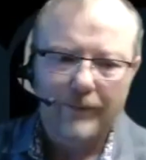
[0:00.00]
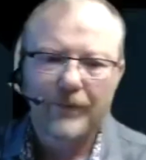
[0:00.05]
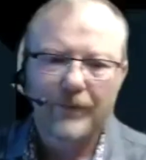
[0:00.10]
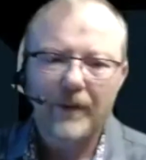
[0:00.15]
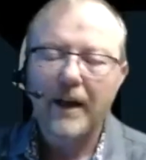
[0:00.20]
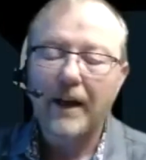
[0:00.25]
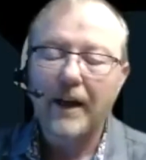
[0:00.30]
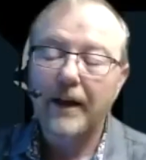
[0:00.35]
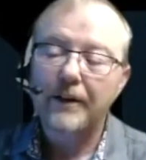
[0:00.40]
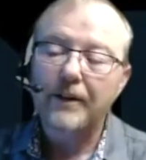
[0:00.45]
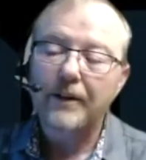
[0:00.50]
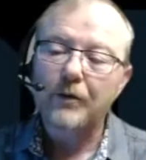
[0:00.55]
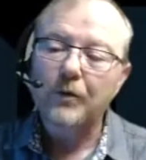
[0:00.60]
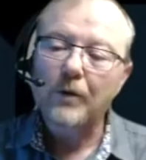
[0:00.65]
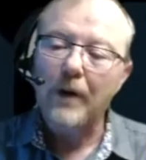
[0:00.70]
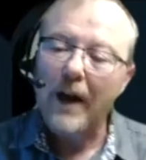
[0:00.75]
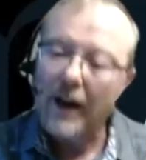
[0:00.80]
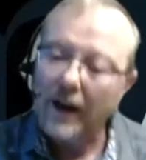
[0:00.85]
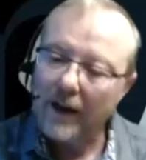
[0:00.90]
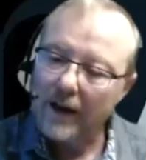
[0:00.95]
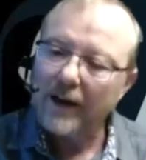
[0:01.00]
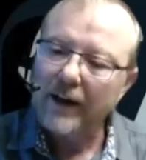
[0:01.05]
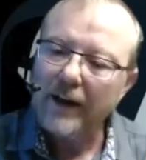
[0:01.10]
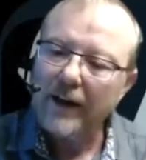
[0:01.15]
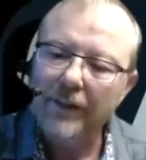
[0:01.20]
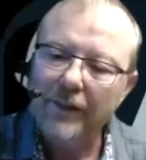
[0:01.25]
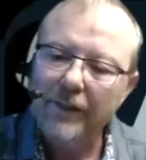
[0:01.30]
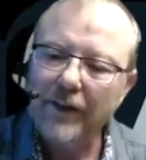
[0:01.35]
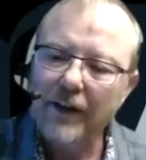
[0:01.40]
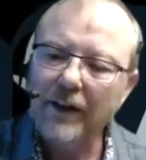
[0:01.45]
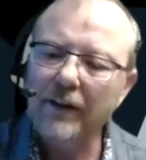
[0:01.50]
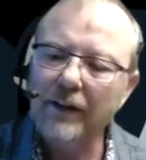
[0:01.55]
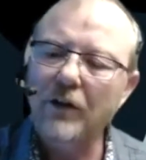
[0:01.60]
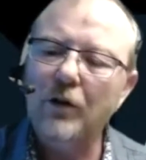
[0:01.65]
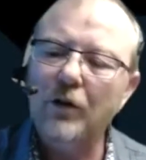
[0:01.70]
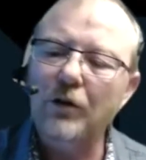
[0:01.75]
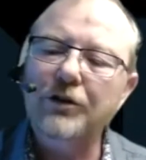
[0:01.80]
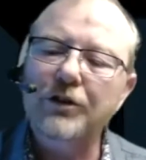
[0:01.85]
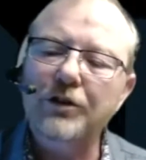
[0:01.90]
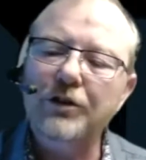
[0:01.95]
And again, I think the
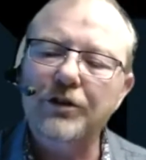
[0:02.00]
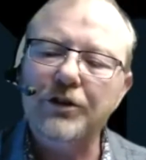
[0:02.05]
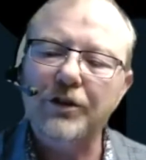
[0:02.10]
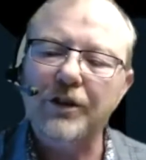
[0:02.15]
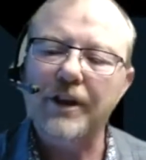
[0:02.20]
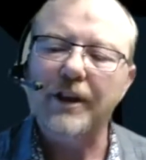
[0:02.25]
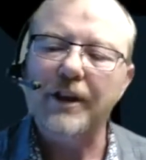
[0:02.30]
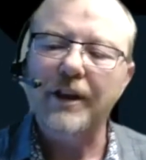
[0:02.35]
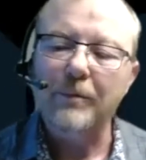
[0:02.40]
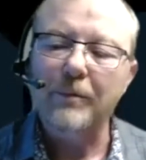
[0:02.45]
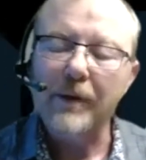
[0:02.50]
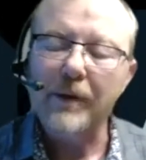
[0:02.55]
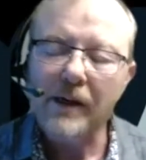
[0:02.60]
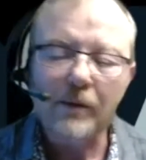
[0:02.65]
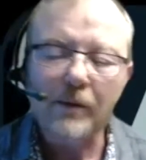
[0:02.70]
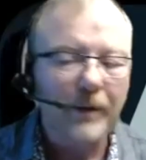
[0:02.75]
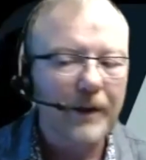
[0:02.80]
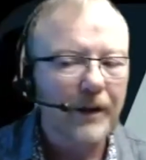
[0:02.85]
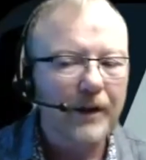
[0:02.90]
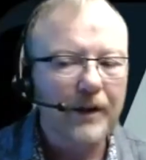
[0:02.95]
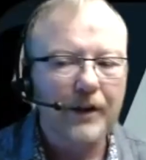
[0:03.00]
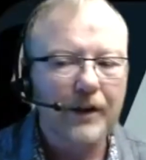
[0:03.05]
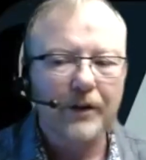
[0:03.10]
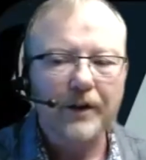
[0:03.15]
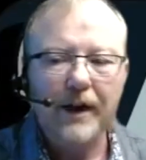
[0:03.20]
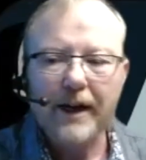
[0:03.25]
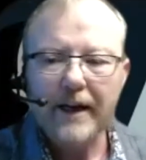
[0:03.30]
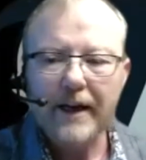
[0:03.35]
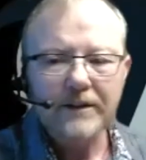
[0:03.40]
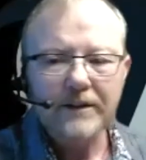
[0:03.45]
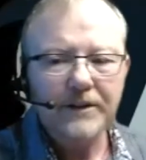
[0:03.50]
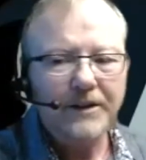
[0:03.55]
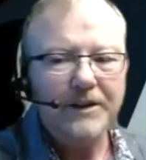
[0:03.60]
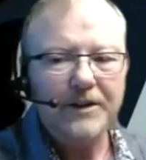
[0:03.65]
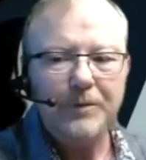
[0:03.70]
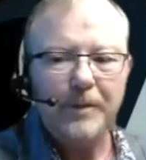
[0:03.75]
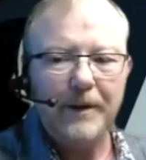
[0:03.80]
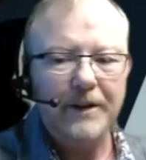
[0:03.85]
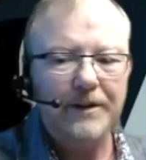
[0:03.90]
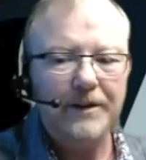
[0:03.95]
cultures are getting better, but, an agency
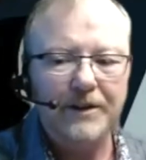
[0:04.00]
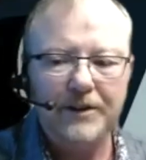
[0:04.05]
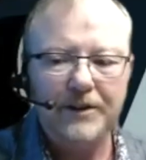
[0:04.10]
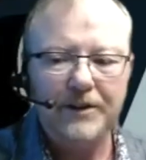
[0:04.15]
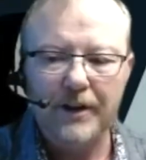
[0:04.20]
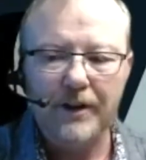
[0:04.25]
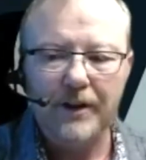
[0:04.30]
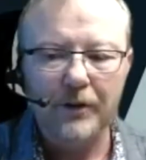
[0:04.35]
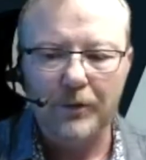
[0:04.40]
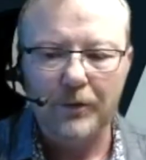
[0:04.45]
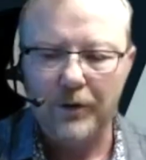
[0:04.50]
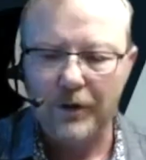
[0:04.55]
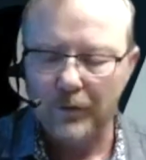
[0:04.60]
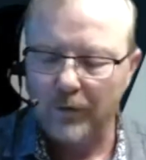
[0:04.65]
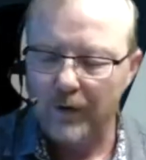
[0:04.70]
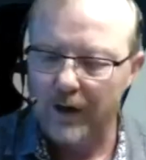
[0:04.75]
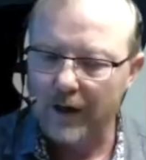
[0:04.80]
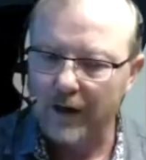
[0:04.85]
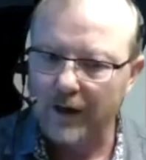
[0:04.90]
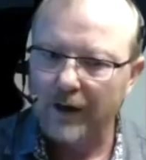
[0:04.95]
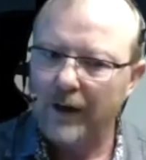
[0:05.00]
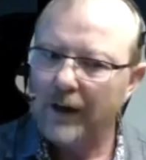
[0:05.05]
space is another one where,